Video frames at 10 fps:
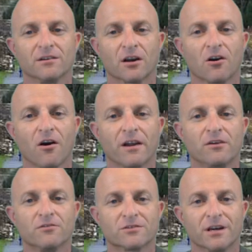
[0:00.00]

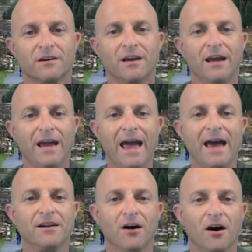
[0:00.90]
Lagarde, who's the
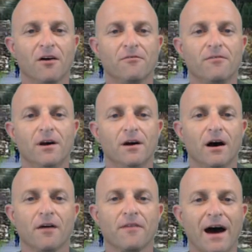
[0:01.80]
head of
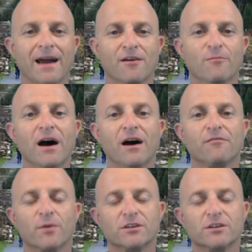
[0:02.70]
the IMF,